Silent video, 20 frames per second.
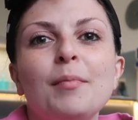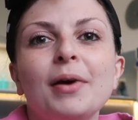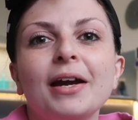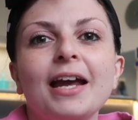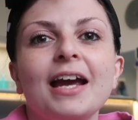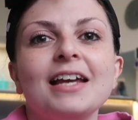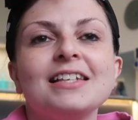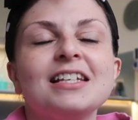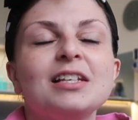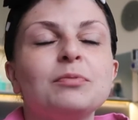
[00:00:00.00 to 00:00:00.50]

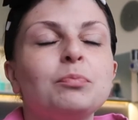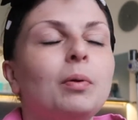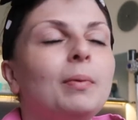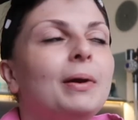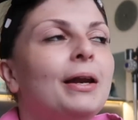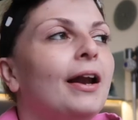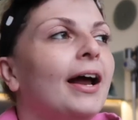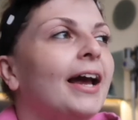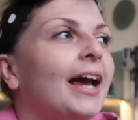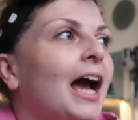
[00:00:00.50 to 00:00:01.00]
guess it's probably
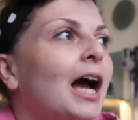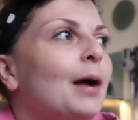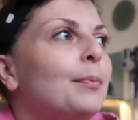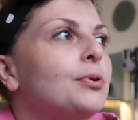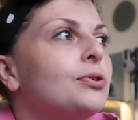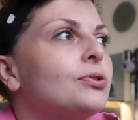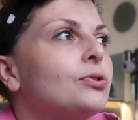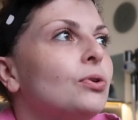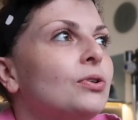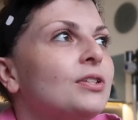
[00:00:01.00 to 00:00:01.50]
like
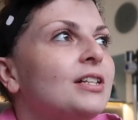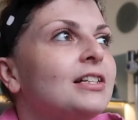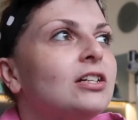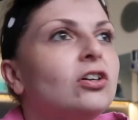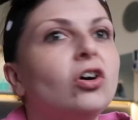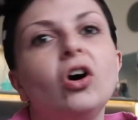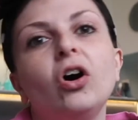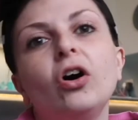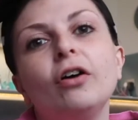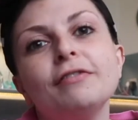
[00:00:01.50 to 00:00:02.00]
applesauce. It's
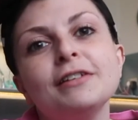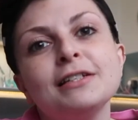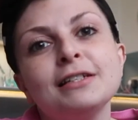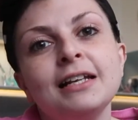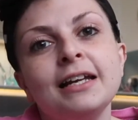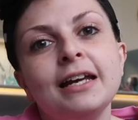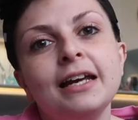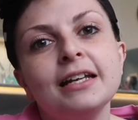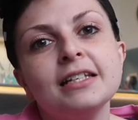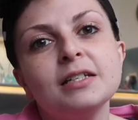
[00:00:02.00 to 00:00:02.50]
got,
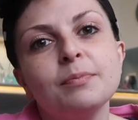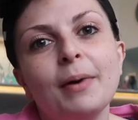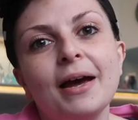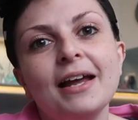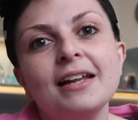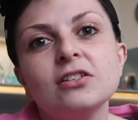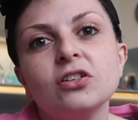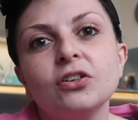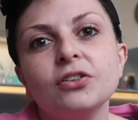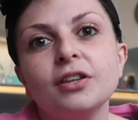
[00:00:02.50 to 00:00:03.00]
obviously it
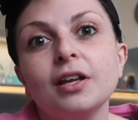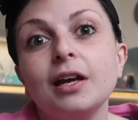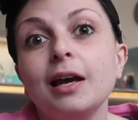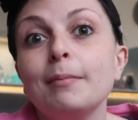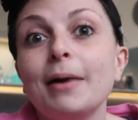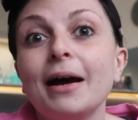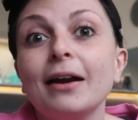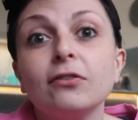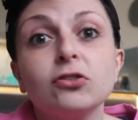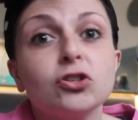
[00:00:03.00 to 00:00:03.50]
depends on the
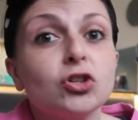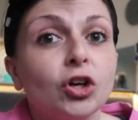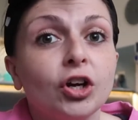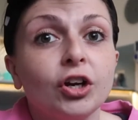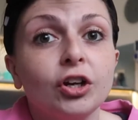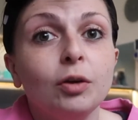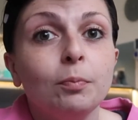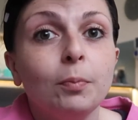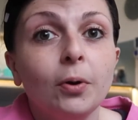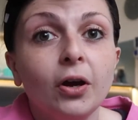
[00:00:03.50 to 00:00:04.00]
amount of sugar
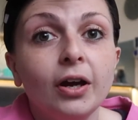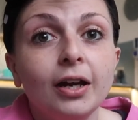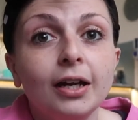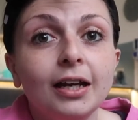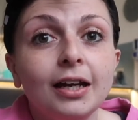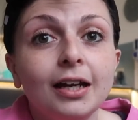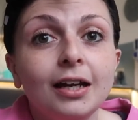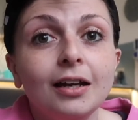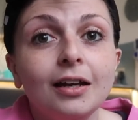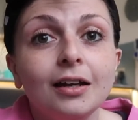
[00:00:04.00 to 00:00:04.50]
you put in
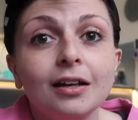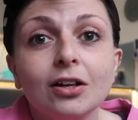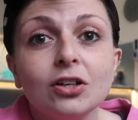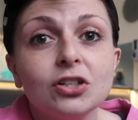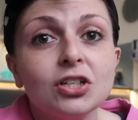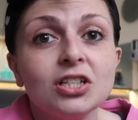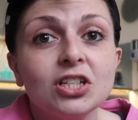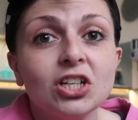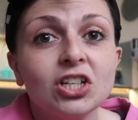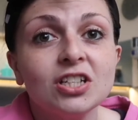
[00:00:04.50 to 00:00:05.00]
it, because
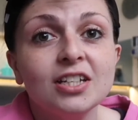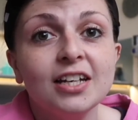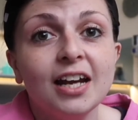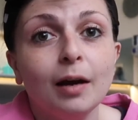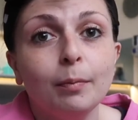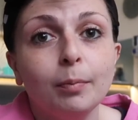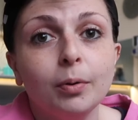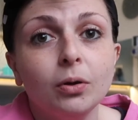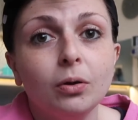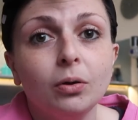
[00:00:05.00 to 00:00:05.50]
it's just an
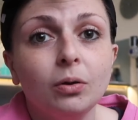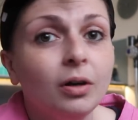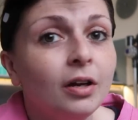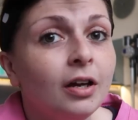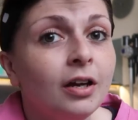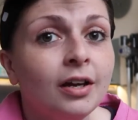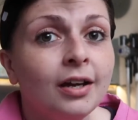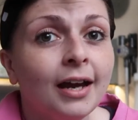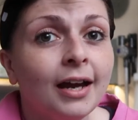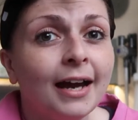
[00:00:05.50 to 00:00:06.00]
apple
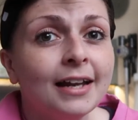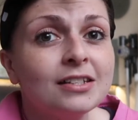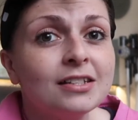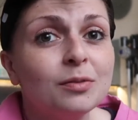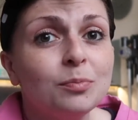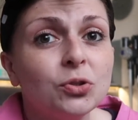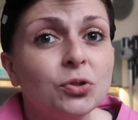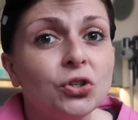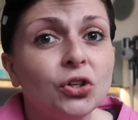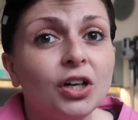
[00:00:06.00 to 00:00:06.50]
and some
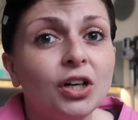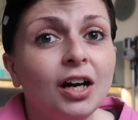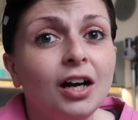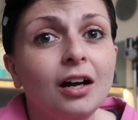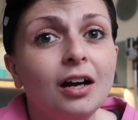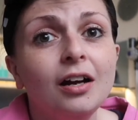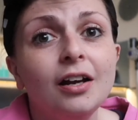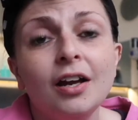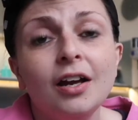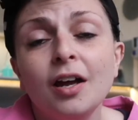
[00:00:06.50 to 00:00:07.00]

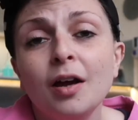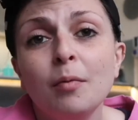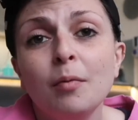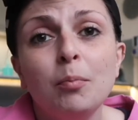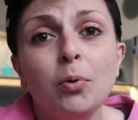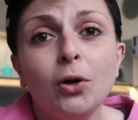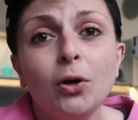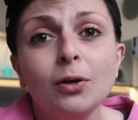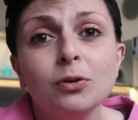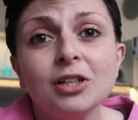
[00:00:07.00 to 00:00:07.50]
sugar
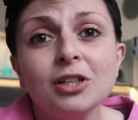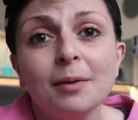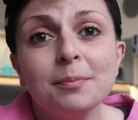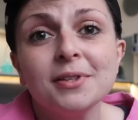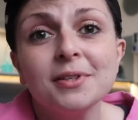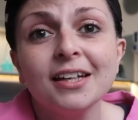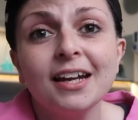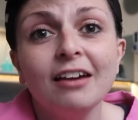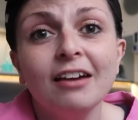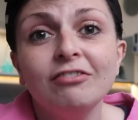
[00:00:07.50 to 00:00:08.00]
boiled up
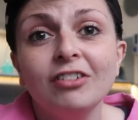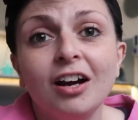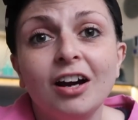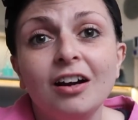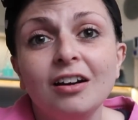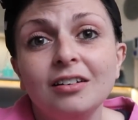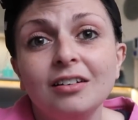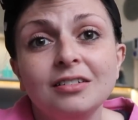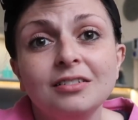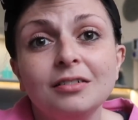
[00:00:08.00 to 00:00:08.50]
together,
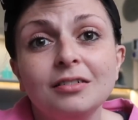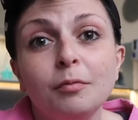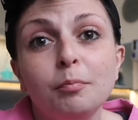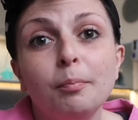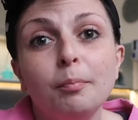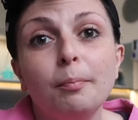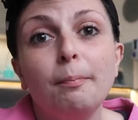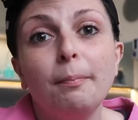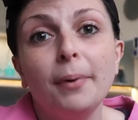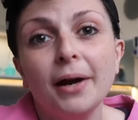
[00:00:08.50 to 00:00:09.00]

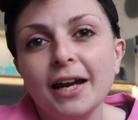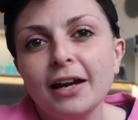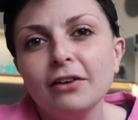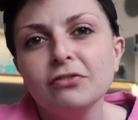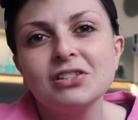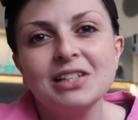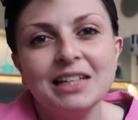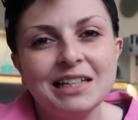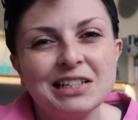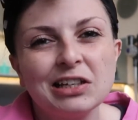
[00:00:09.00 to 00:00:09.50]
but it
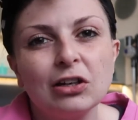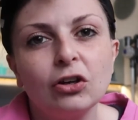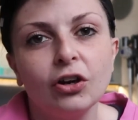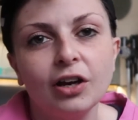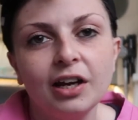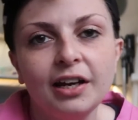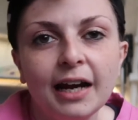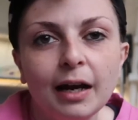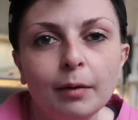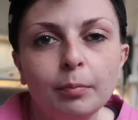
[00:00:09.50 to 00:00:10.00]
obviously is a
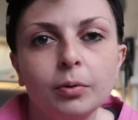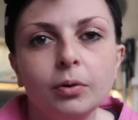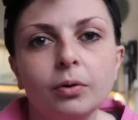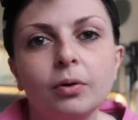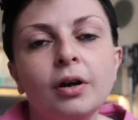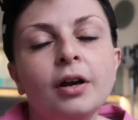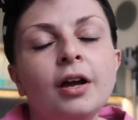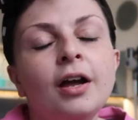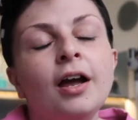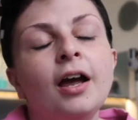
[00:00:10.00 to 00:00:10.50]
cooking apple.
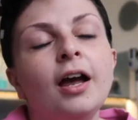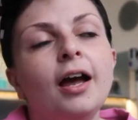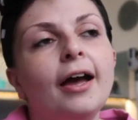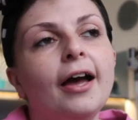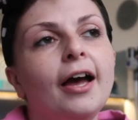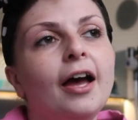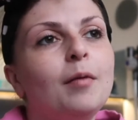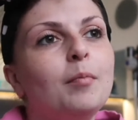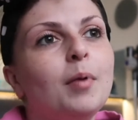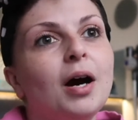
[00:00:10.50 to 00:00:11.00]

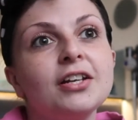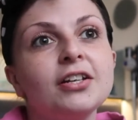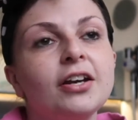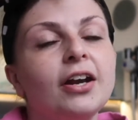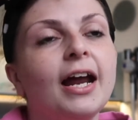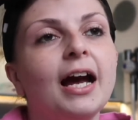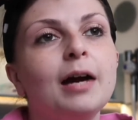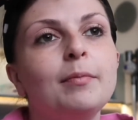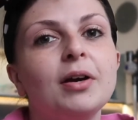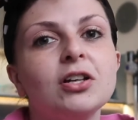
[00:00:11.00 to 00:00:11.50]
I don't know
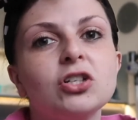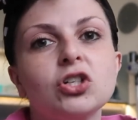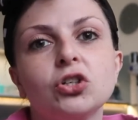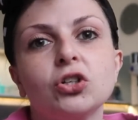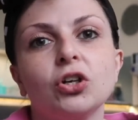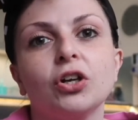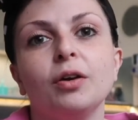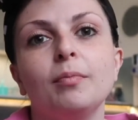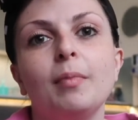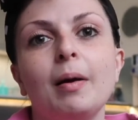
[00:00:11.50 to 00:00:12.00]
how much
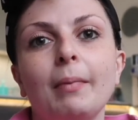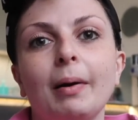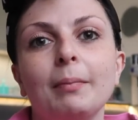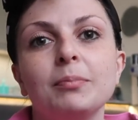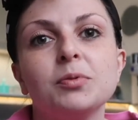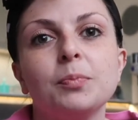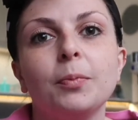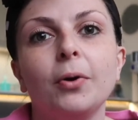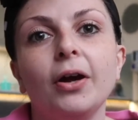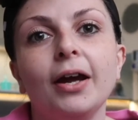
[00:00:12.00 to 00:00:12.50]
sugar my mum's
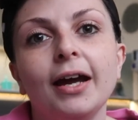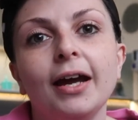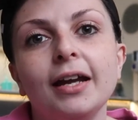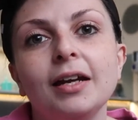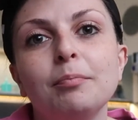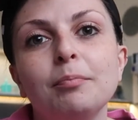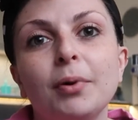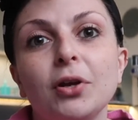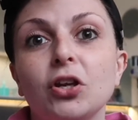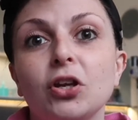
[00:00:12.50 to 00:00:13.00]
put
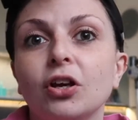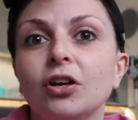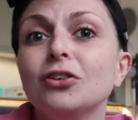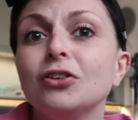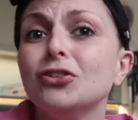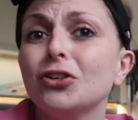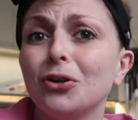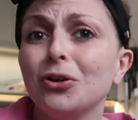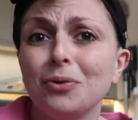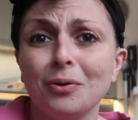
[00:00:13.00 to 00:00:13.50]
in, but you can
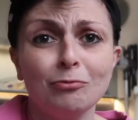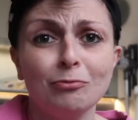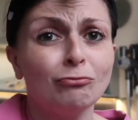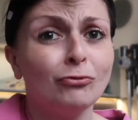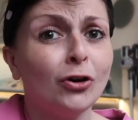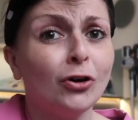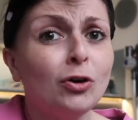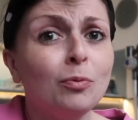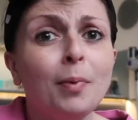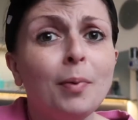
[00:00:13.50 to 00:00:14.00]
do
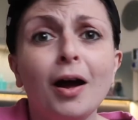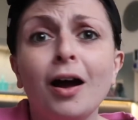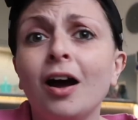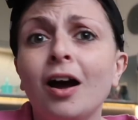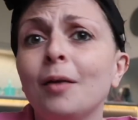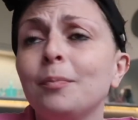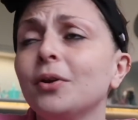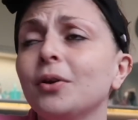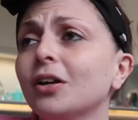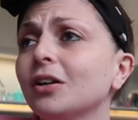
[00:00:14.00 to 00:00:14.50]

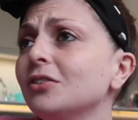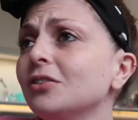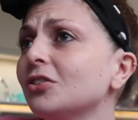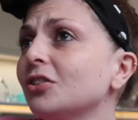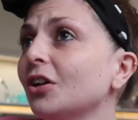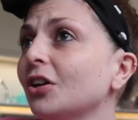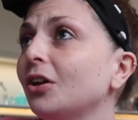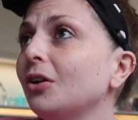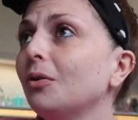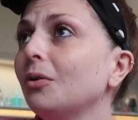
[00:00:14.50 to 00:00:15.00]
rhubarb, you can
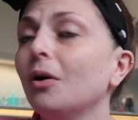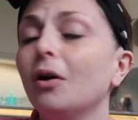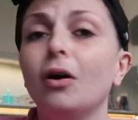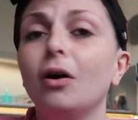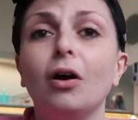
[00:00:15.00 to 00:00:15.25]
do